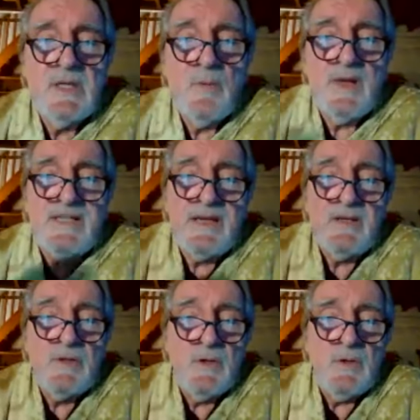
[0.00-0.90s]
What
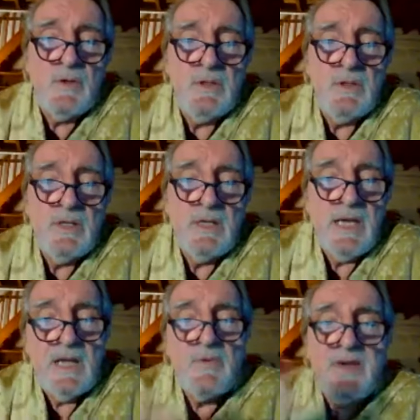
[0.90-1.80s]
I know
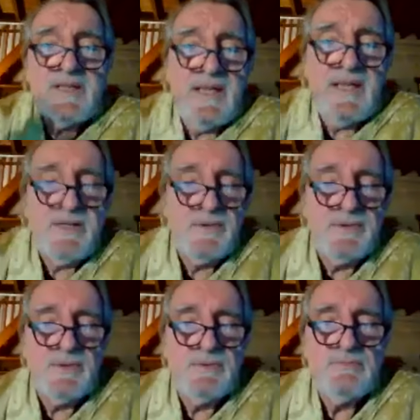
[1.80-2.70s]
and what I don't
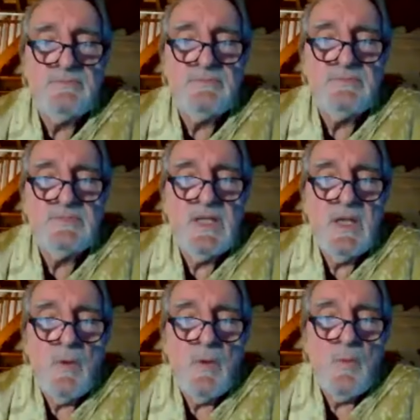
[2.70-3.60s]
know.
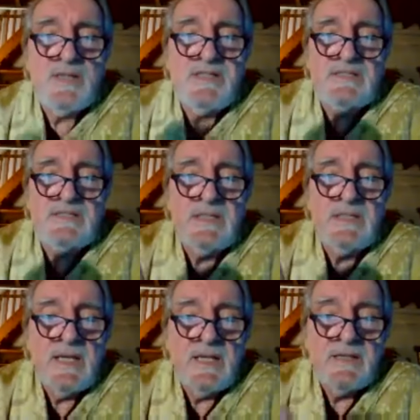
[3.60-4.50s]
What is
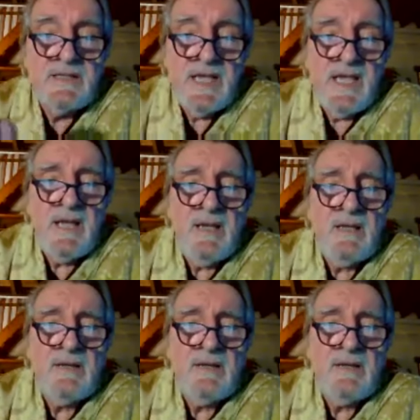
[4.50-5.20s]
there